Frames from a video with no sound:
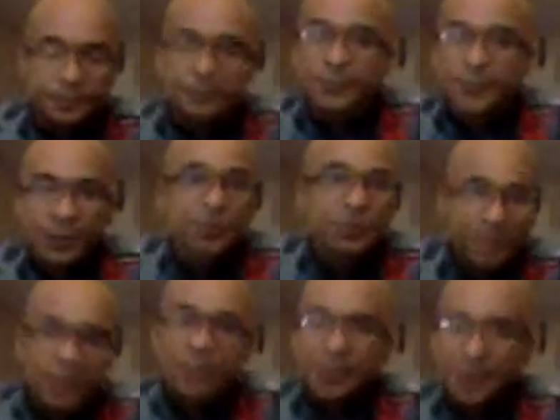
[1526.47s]
It could
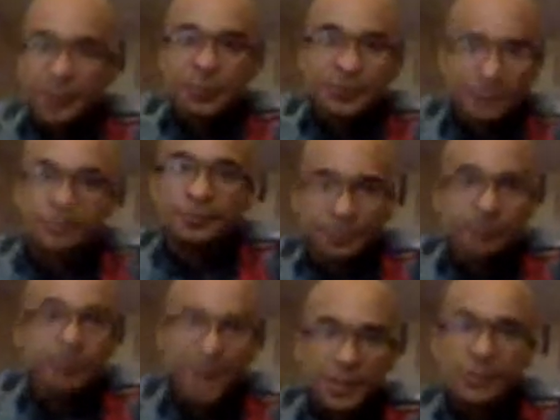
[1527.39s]
be a
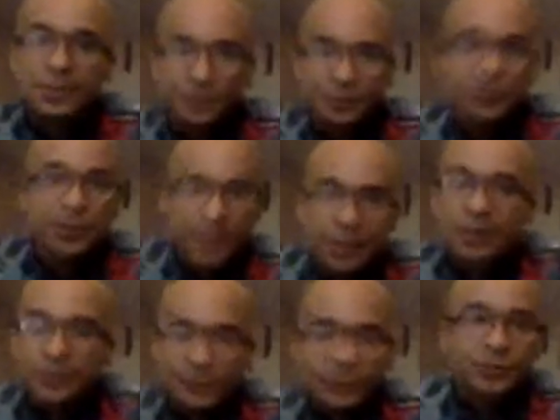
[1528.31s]
piece of
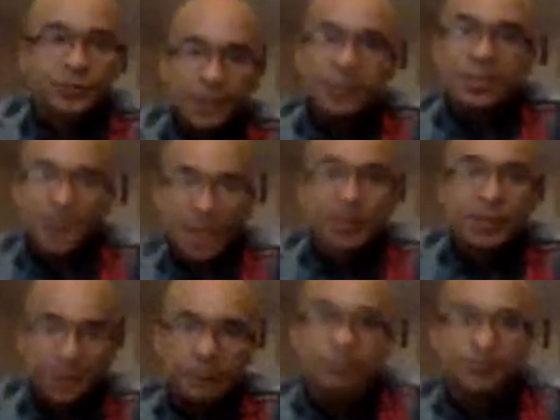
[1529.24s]
really
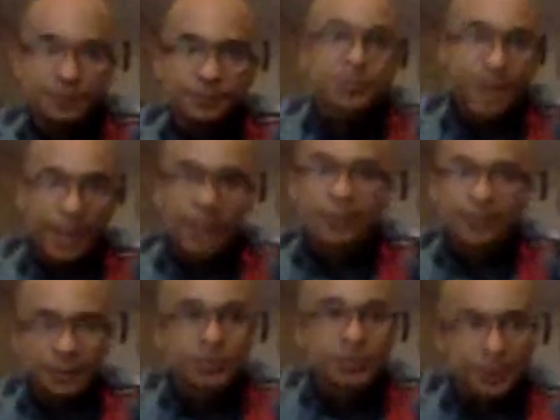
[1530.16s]
shiny
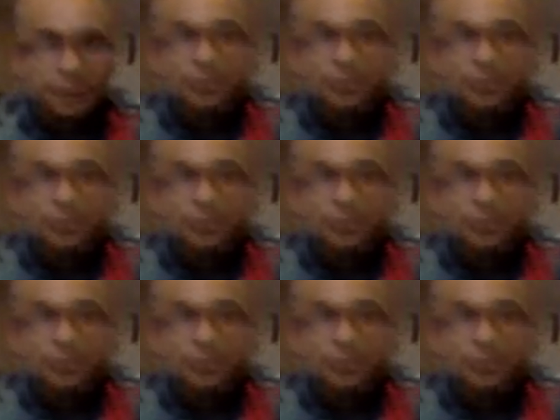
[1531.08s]
and